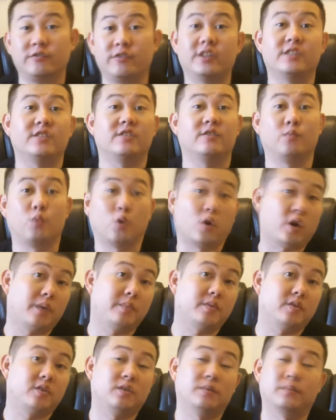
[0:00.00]
friends of
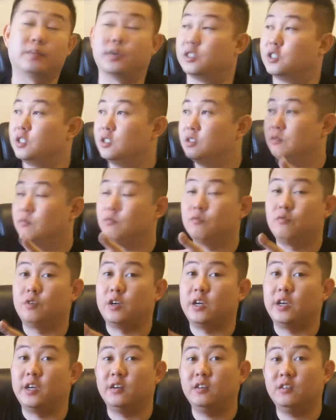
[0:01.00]
Wargamers on a Budget,
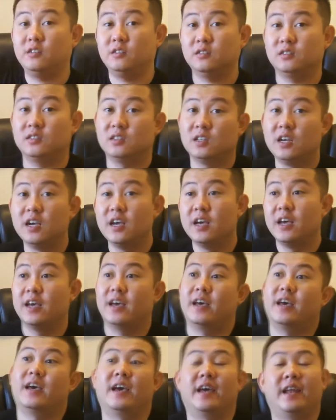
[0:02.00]
right here.
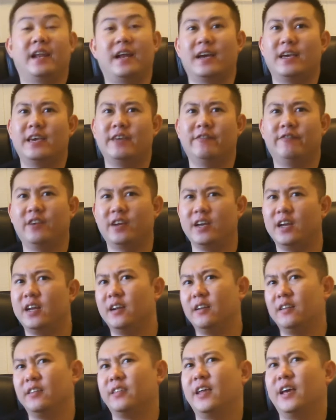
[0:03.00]
And I keep
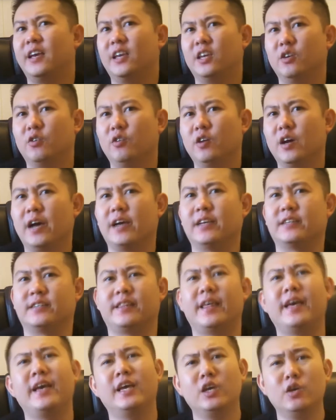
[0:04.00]
forgetting to thank you guys.
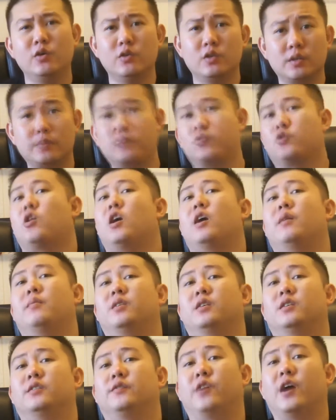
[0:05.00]
Thank you,
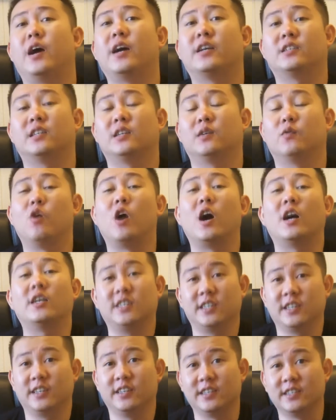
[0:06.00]
subscribers, for actually
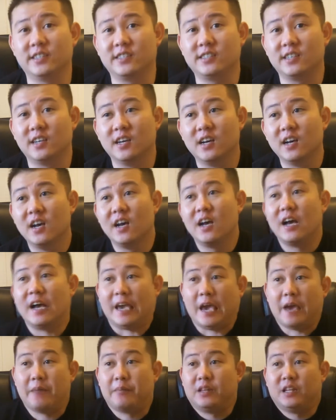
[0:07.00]
watching this. I
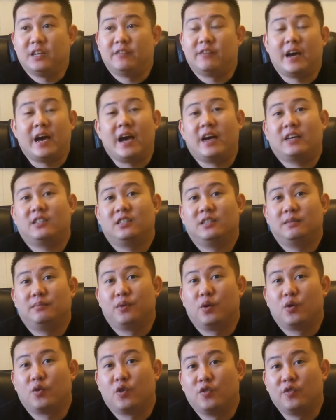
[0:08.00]
can't believe I actually
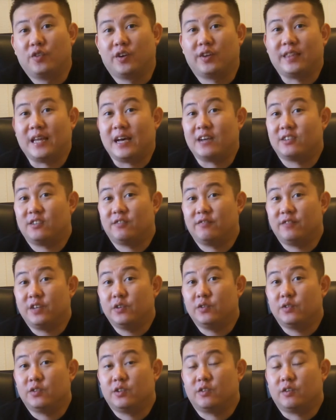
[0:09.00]
broke over 1,000
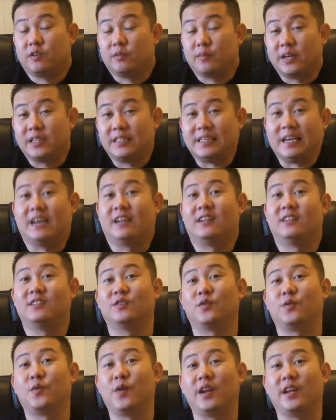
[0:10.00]
views on my
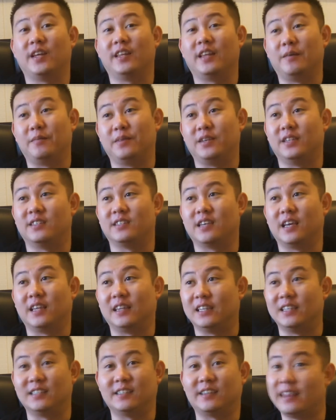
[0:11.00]
channels already. That means
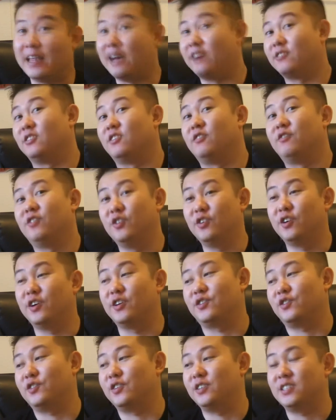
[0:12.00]
at least 1,000 of you
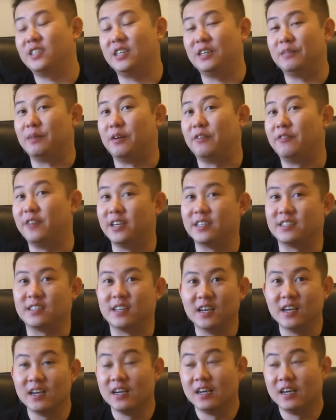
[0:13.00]
guys already seen my face.